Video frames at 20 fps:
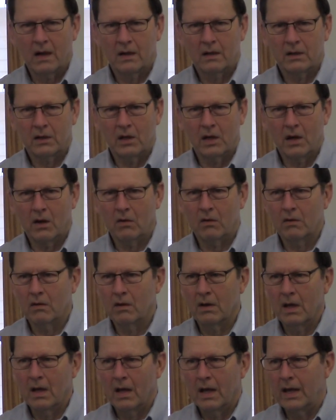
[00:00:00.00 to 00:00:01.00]
you know,
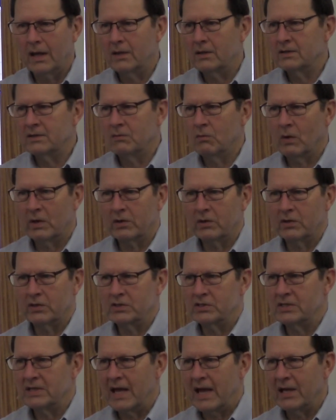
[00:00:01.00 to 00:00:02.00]
it, whether
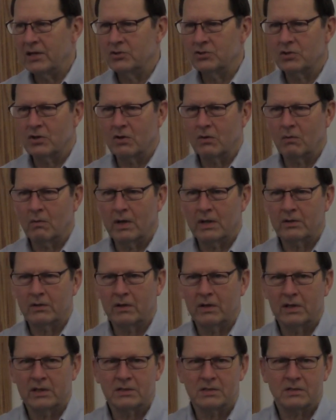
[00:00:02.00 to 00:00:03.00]
it's danger,
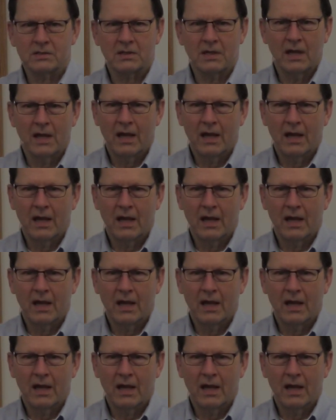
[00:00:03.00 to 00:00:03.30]
whether it's